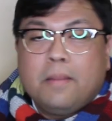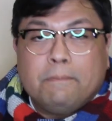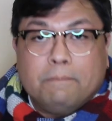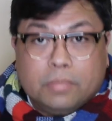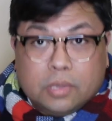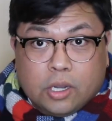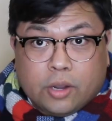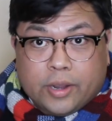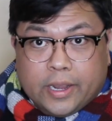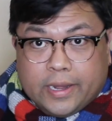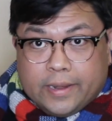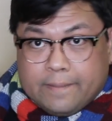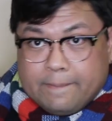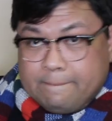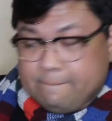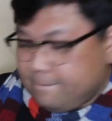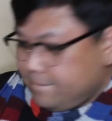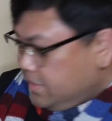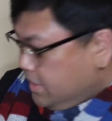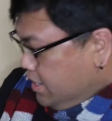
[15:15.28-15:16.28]
blurry.
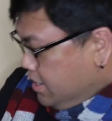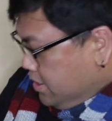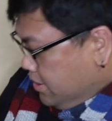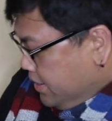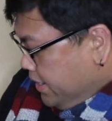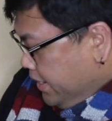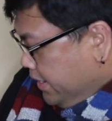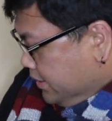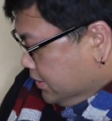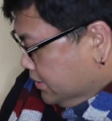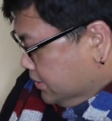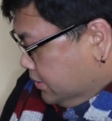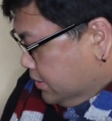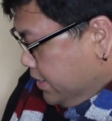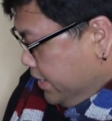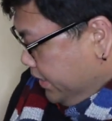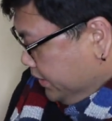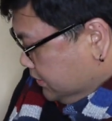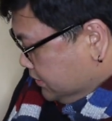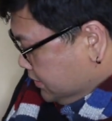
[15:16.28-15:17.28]
Okay,
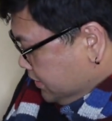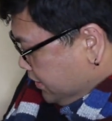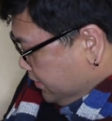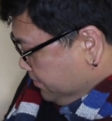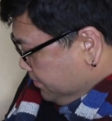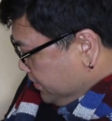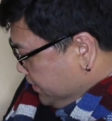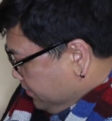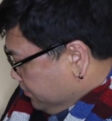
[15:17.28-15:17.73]
next up,